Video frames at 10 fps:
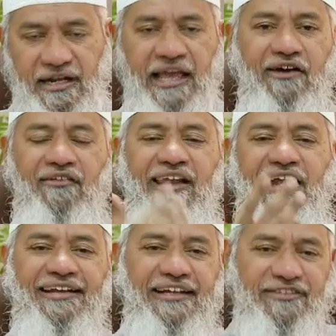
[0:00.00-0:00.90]
Like how
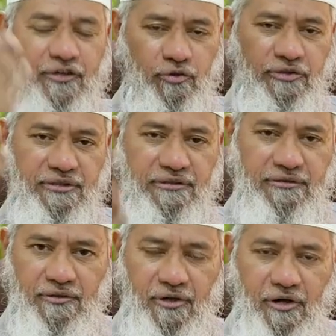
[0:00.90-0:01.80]
Allah takes an oath
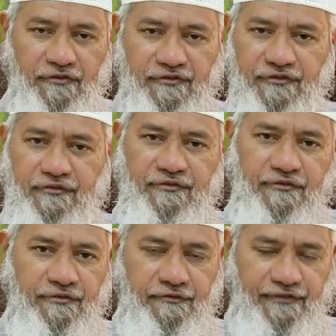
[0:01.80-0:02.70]
of
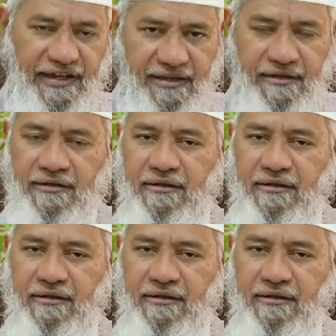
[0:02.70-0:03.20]
fig,